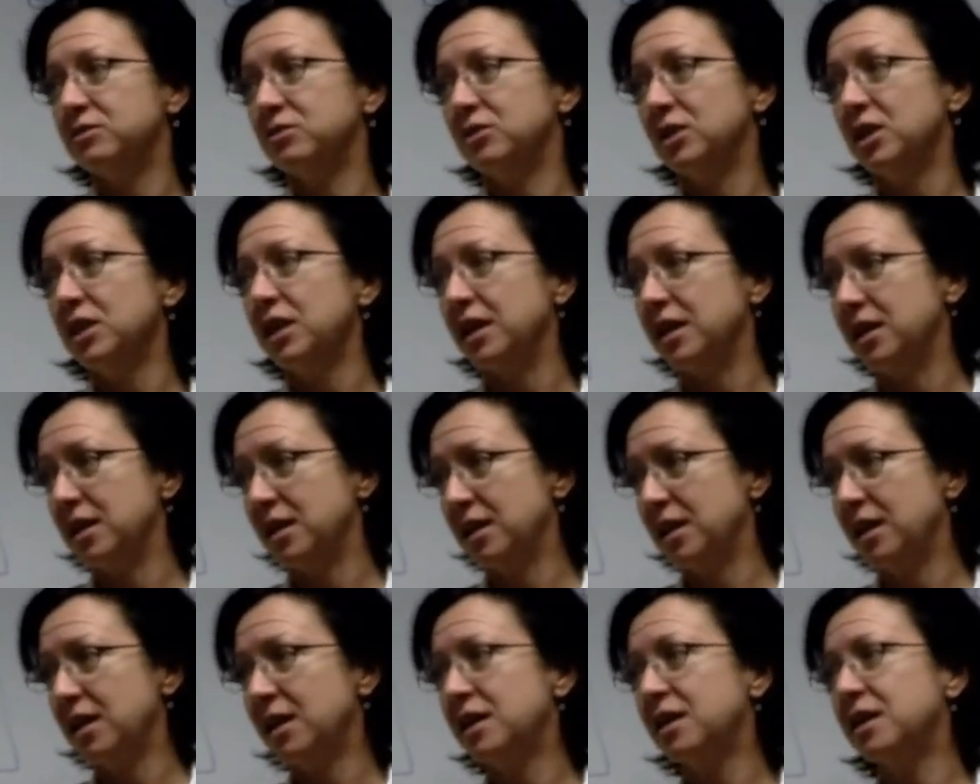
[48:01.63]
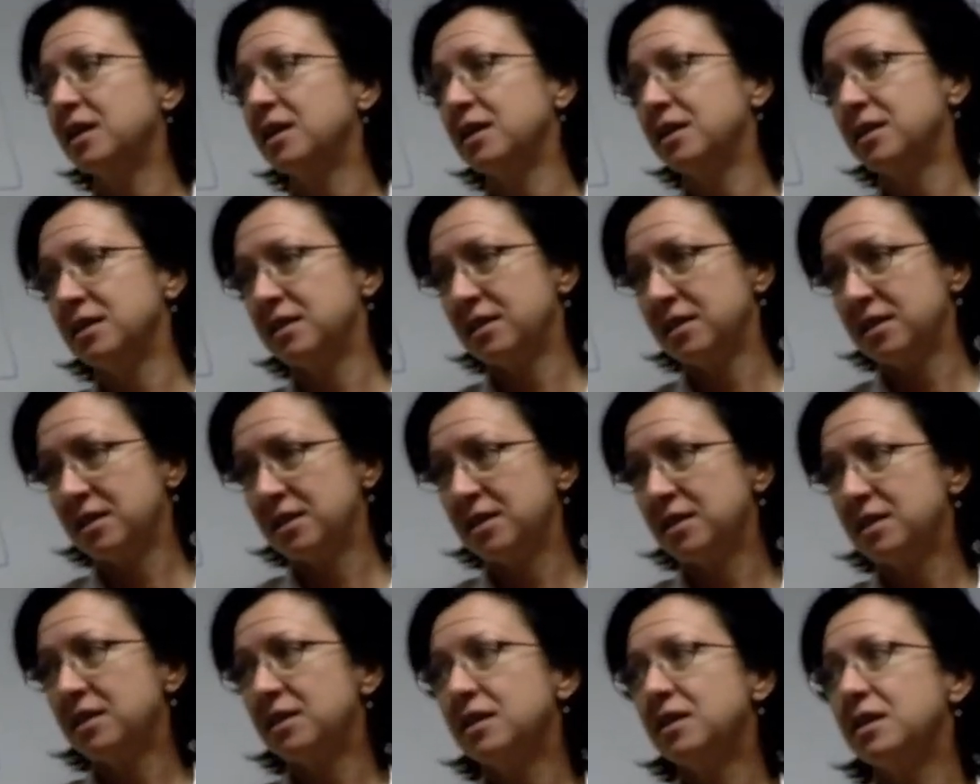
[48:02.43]
She has a fantastic
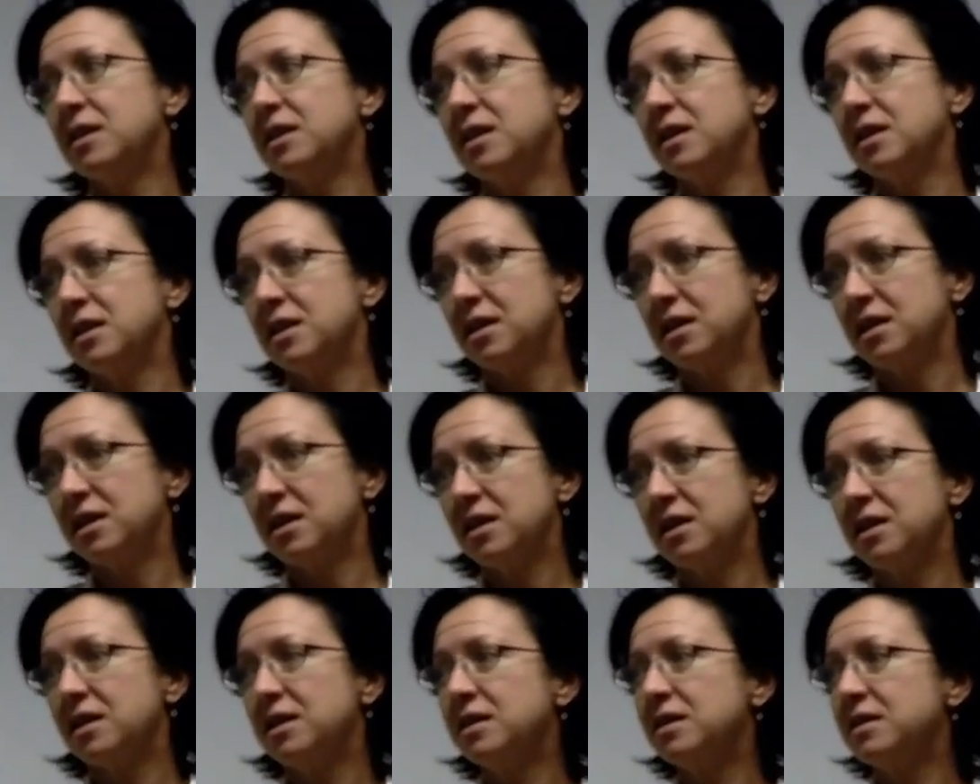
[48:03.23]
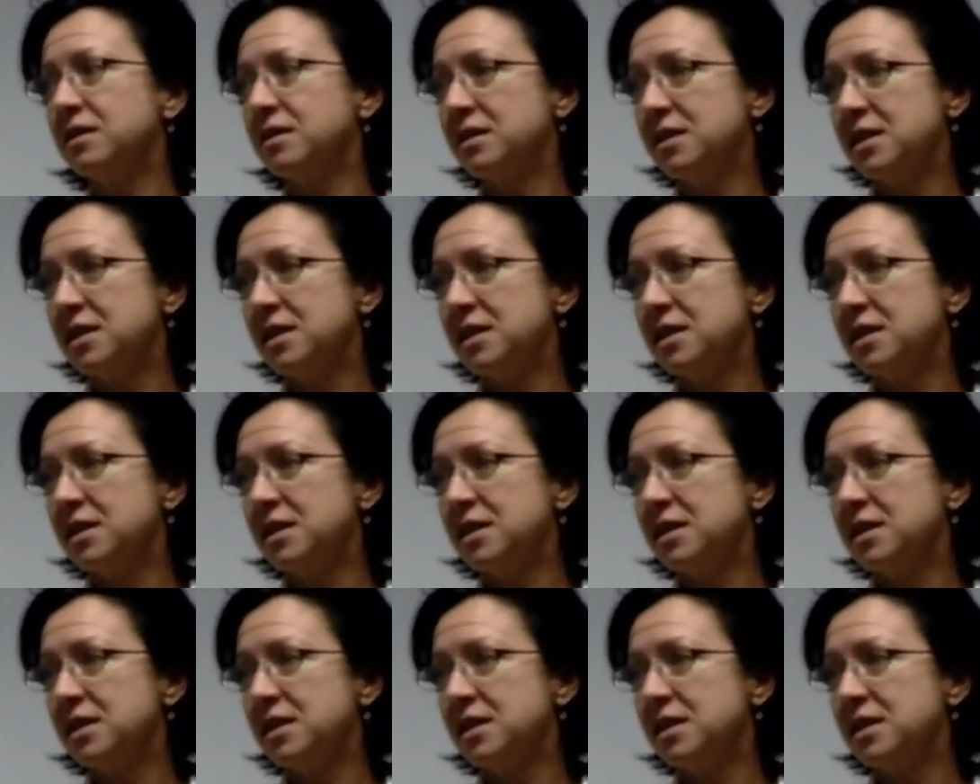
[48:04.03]
corporate background.